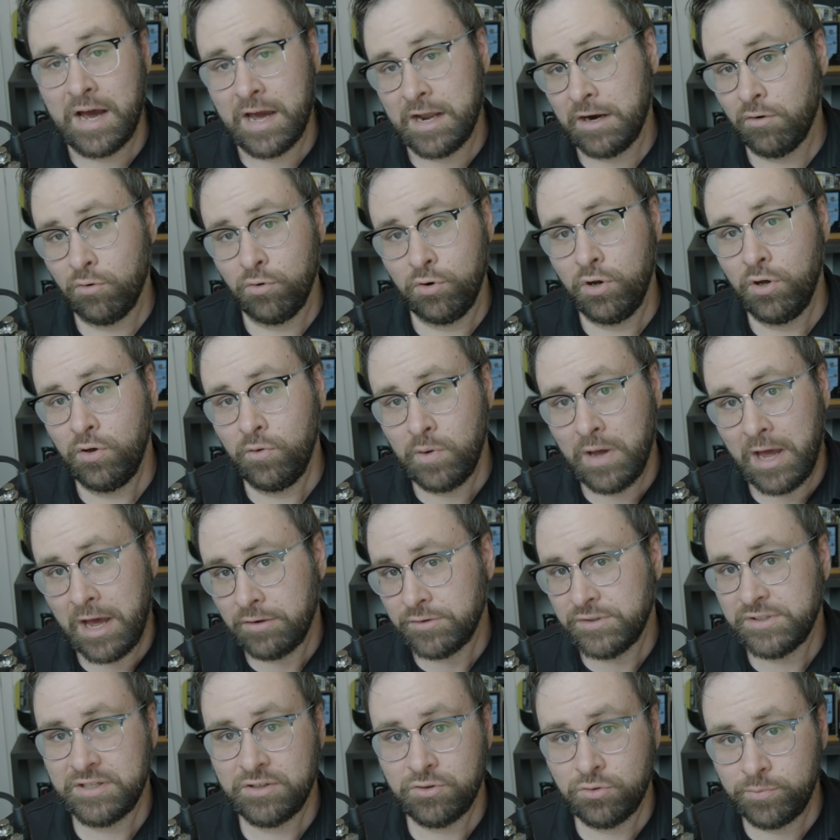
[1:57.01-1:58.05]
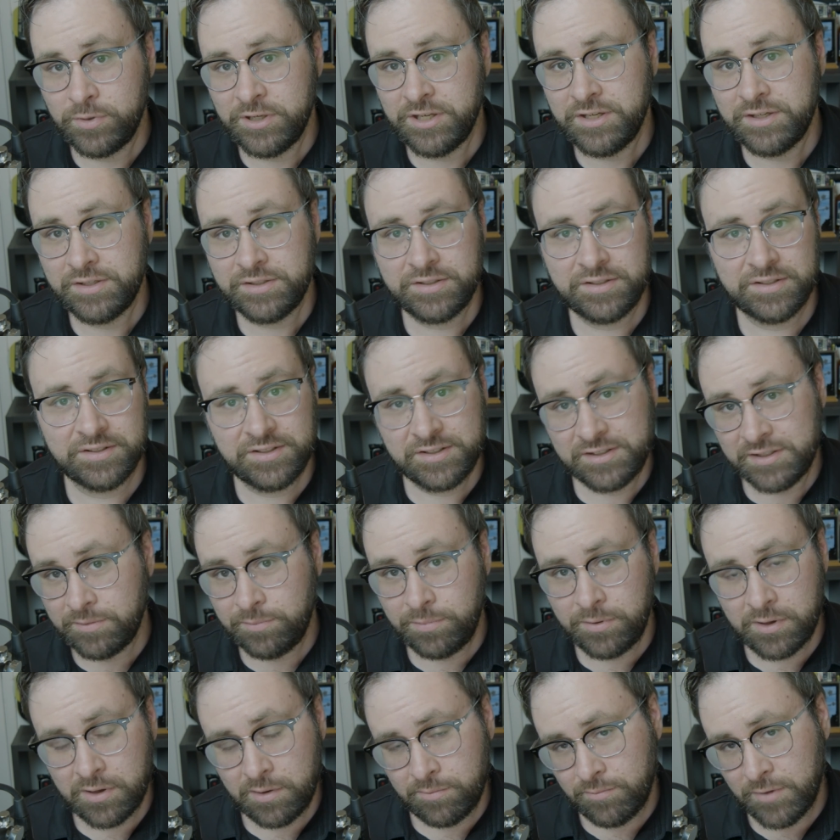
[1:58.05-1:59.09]
I don't know how Tubi's
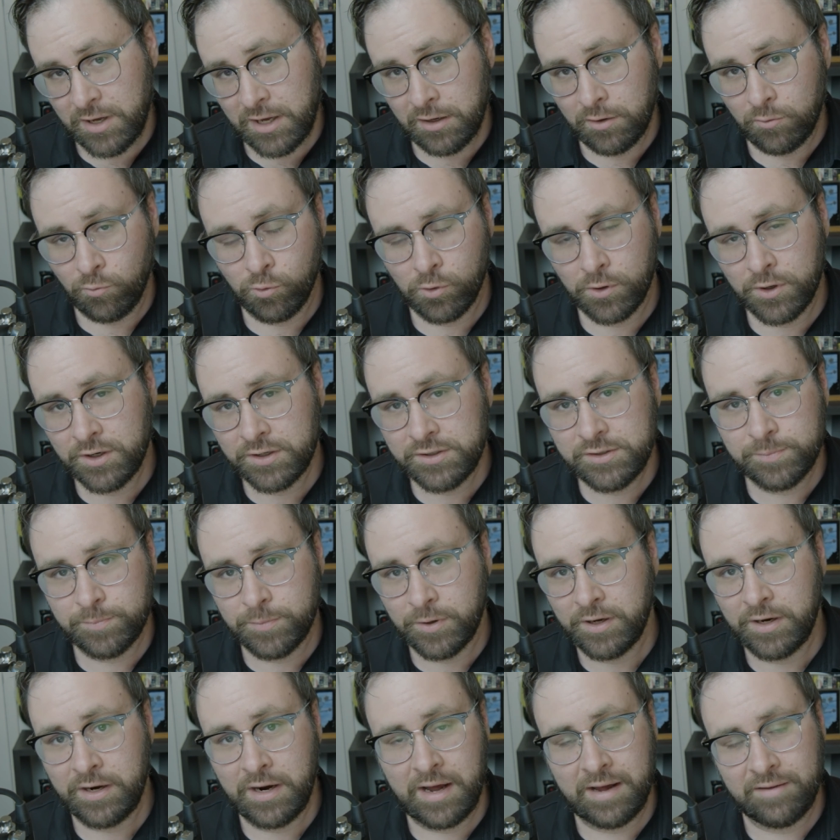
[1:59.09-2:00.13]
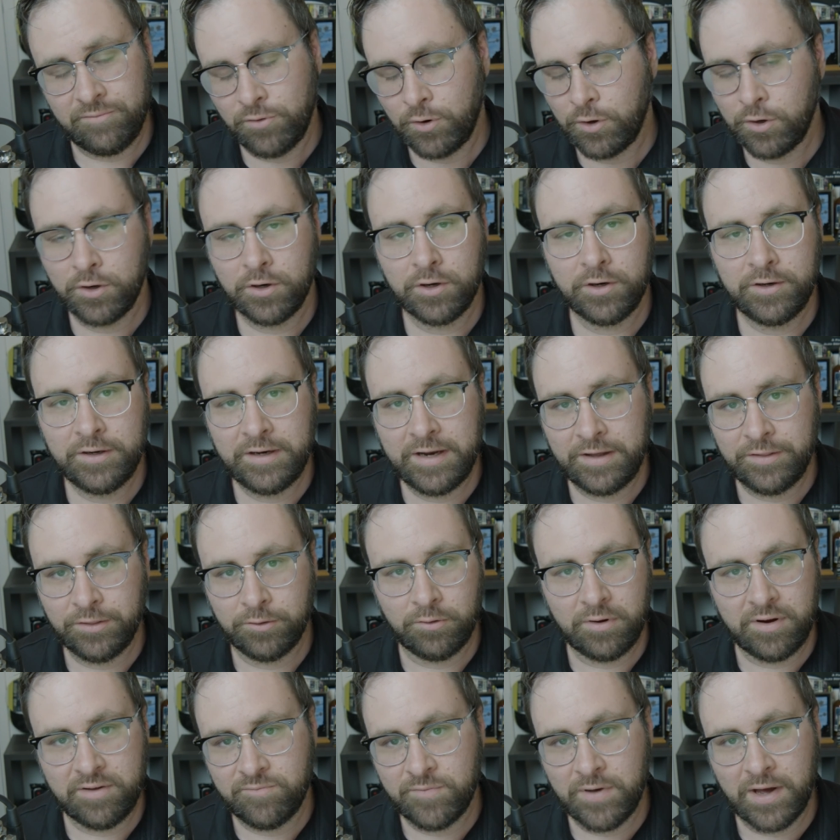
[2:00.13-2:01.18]
CPM model works, but I've heard down the
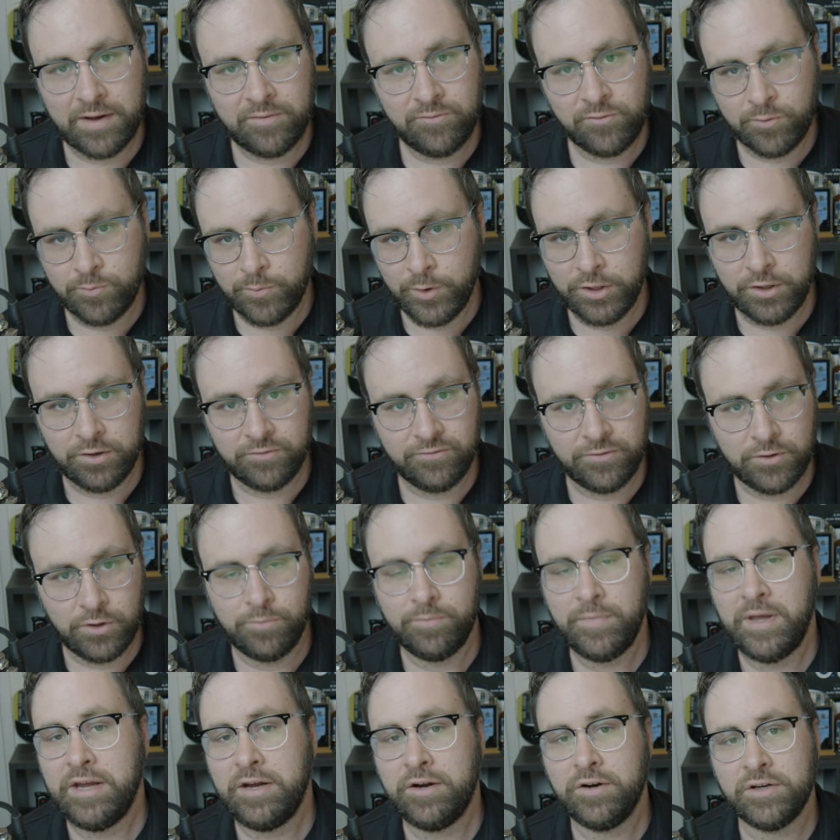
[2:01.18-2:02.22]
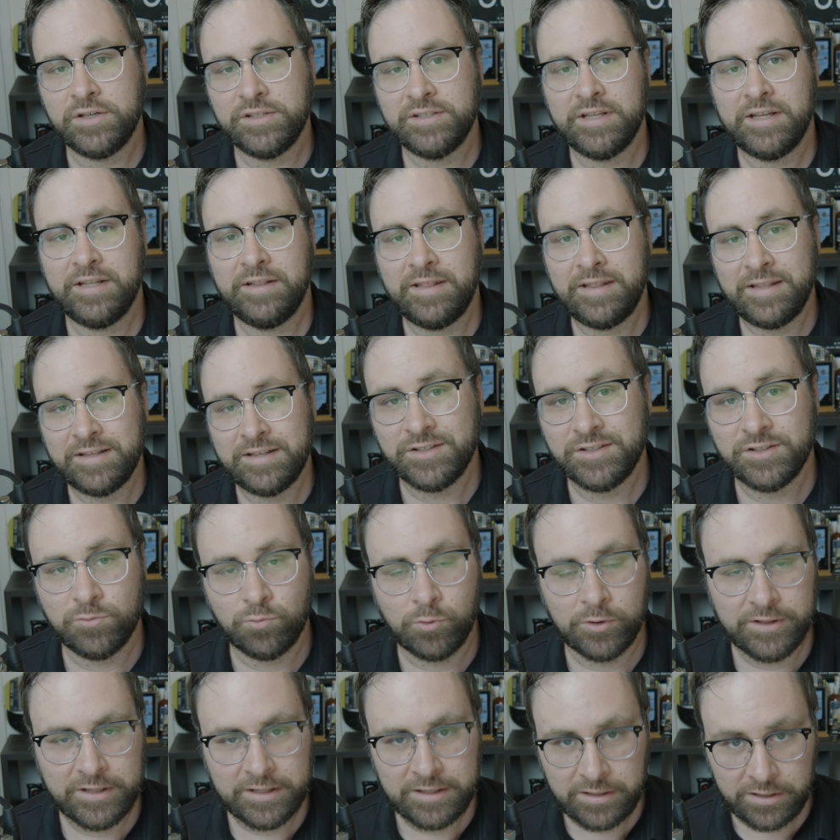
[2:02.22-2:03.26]
grapevine from other filmmakers that is
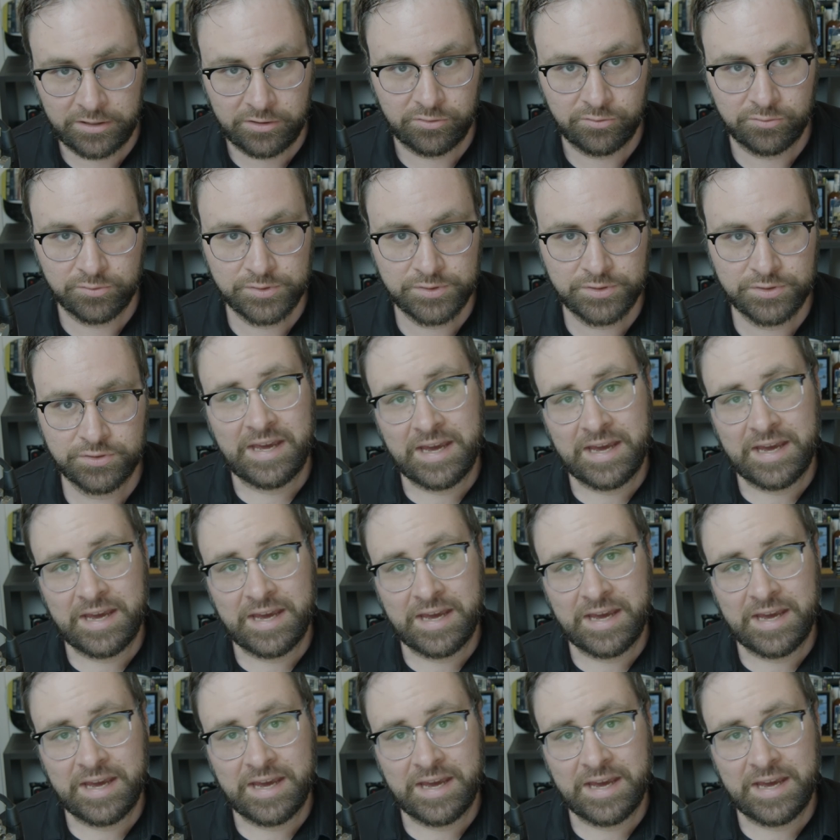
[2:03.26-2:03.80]
what they use.